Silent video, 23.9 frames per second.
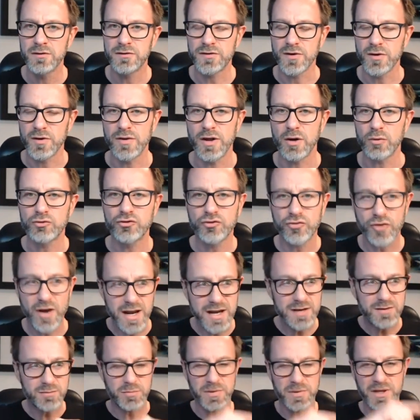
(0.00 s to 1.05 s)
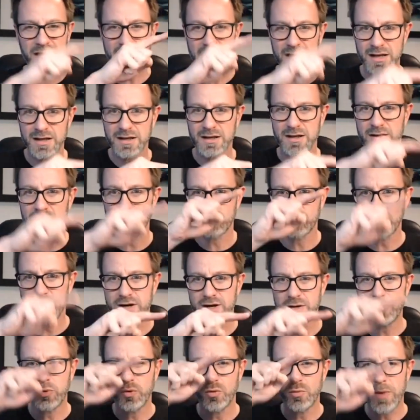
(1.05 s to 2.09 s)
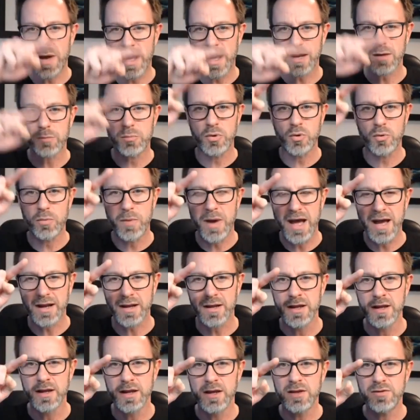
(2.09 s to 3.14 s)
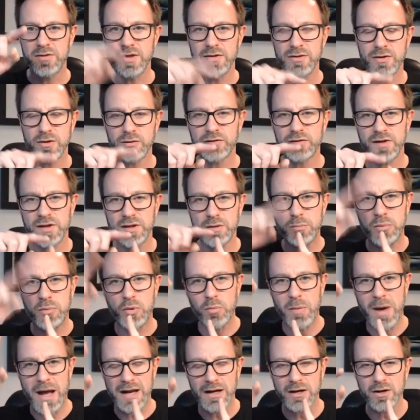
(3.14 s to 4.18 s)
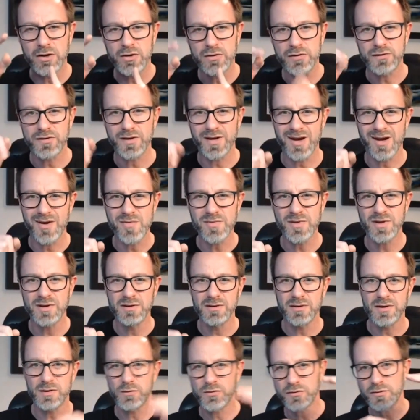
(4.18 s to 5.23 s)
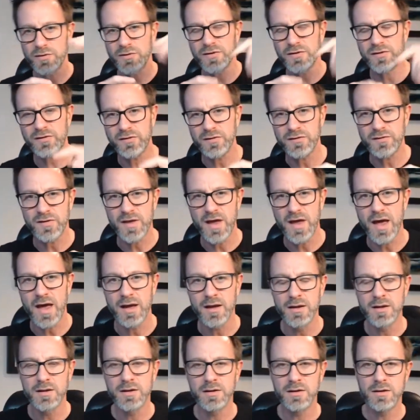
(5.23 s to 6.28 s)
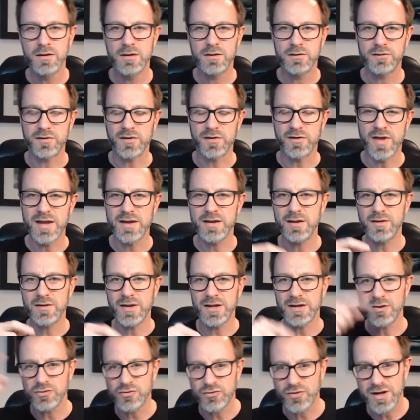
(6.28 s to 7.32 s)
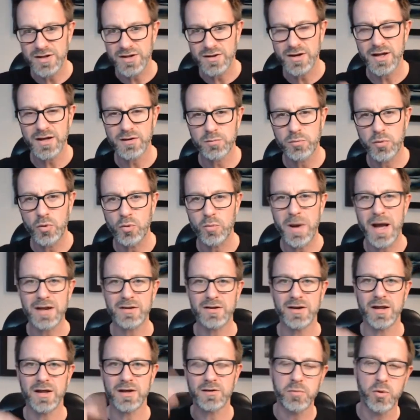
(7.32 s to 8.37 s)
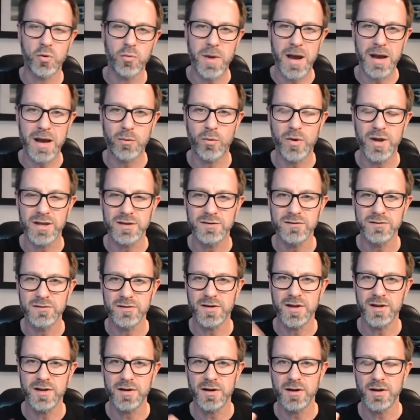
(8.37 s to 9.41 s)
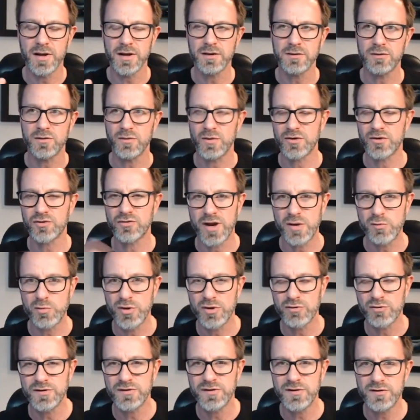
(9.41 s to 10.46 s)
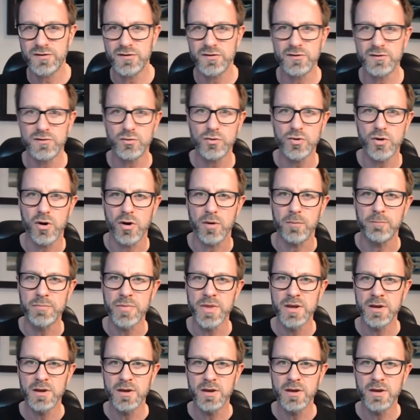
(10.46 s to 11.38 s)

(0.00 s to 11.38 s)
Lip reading: So they'll trade mechanically, they'll trade a pullback, then they'll see the pullback lose and go, oh, there was a resistance there. So then they don't trade the next pullback wins. And then they're like, do I trade with a resistance or not?